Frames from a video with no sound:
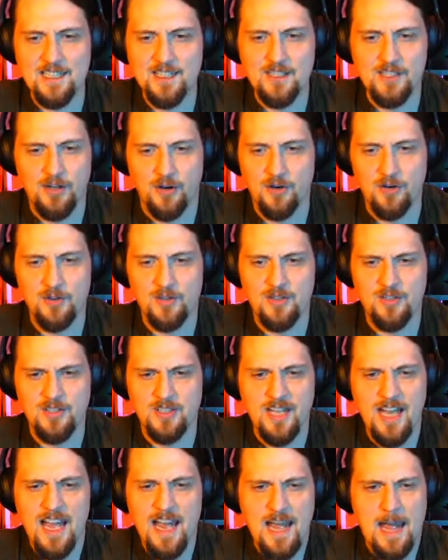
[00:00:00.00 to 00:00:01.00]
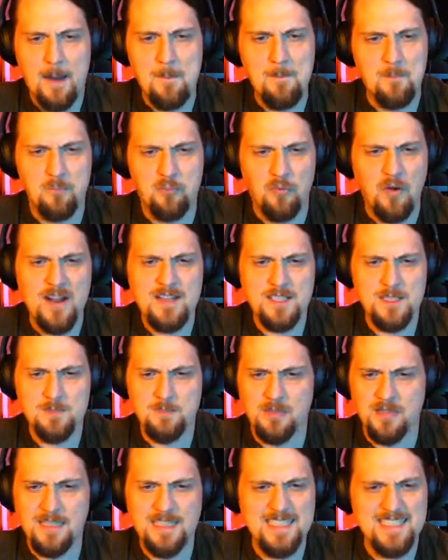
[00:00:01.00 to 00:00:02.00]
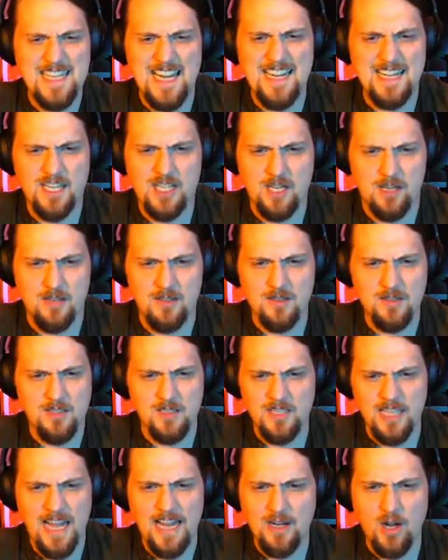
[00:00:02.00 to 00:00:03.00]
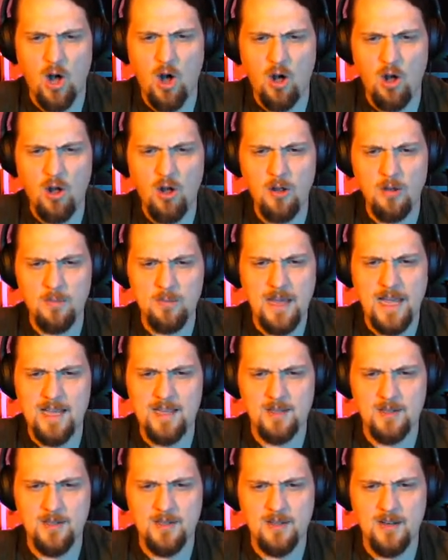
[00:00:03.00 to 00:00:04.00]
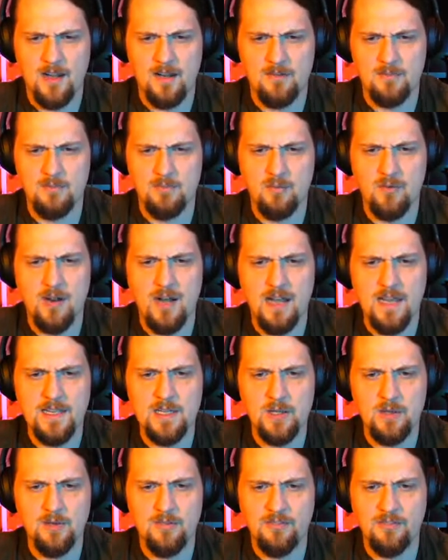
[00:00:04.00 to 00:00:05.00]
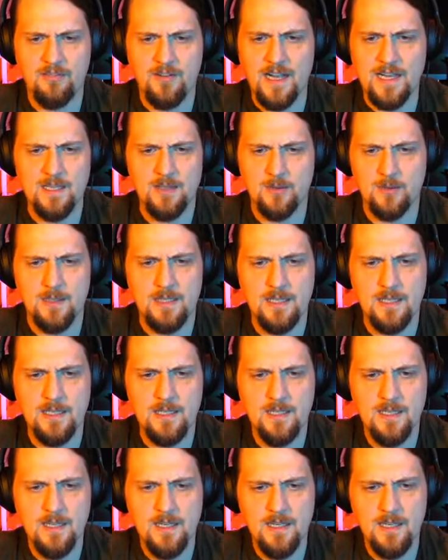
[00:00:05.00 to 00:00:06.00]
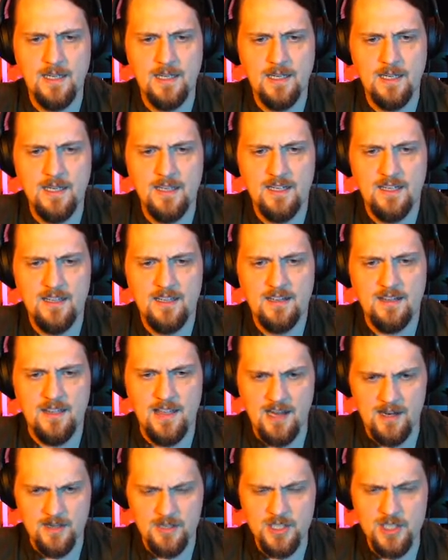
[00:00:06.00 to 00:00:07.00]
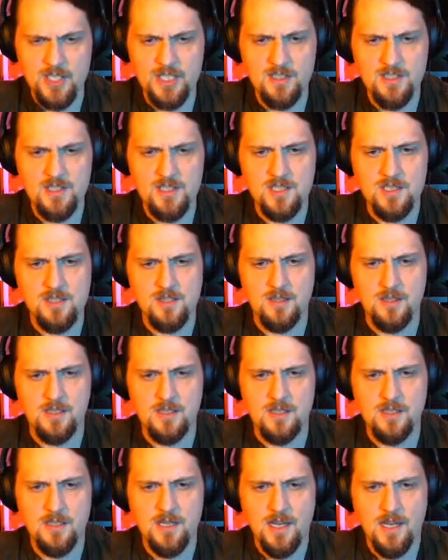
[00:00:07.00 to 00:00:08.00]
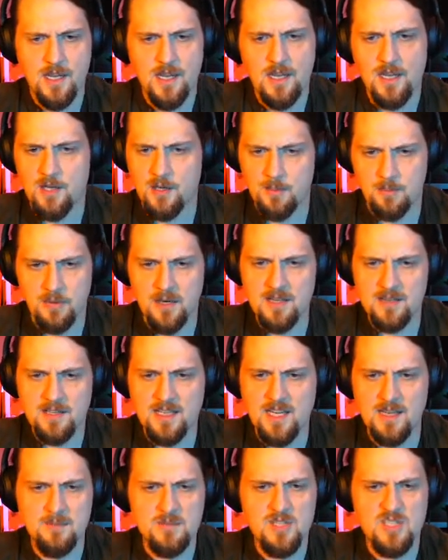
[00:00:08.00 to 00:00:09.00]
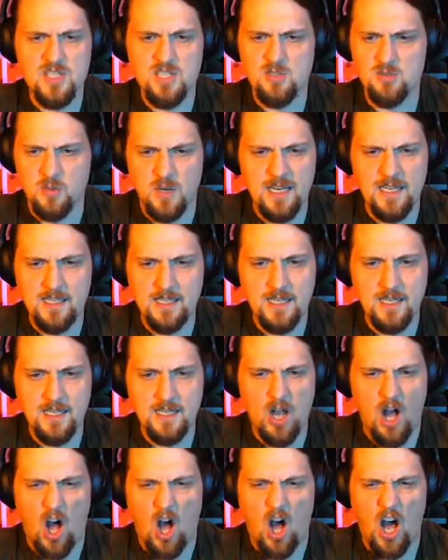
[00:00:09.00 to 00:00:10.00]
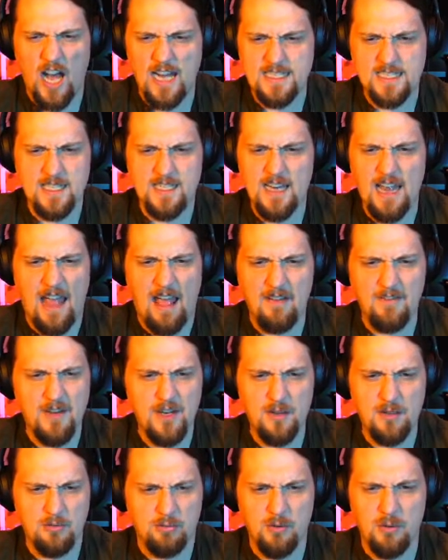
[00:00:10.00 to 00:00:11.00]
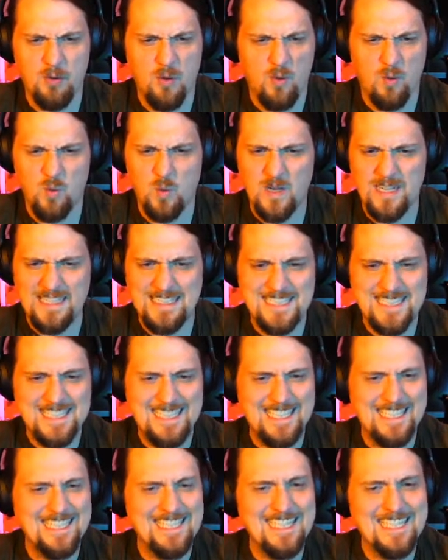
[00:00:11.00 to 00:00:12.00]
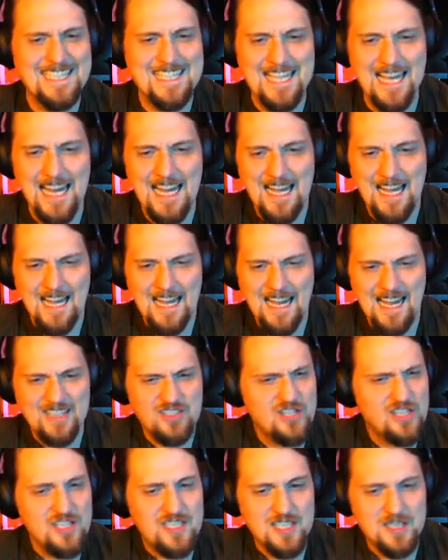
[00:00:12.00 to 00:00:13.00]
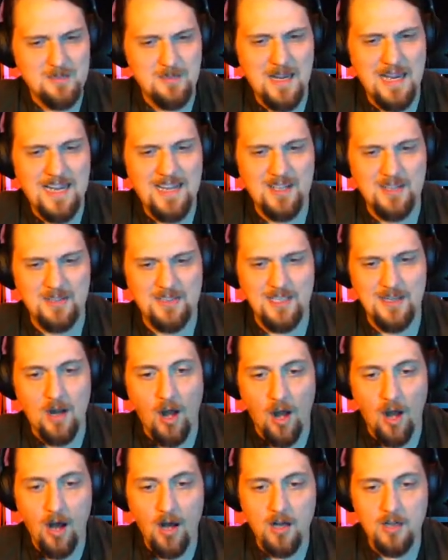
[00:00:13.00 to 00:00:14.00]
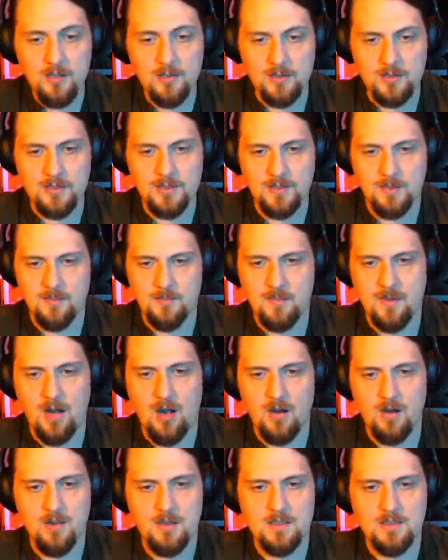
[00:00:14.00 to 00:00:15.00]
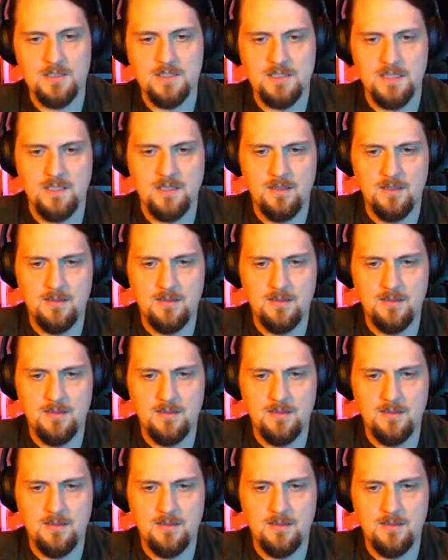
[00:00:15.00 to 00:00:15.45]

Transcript: girdle and breastplate and a kirtle and all manner of bridal finery. There she stood, and her breath came straining hot and heavy through her white teeth, and she smiled and ogled him artfully.